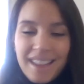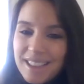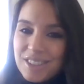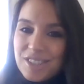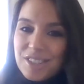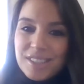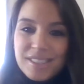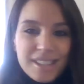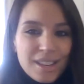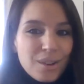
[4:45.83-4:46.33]
And
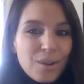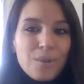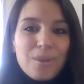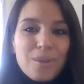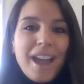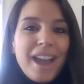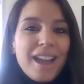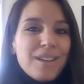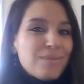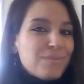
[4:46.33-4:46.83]
she said,
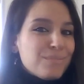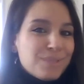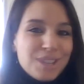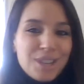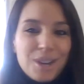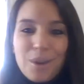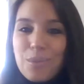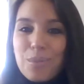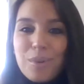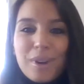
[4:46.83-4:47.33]
okay,
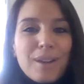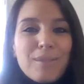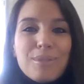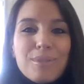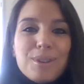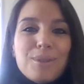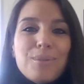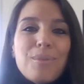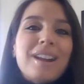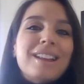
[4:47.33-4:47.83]
you know, whatever
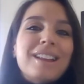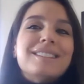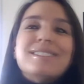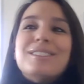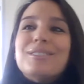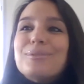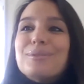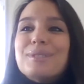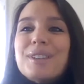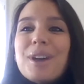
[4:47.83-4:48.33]
you want to do.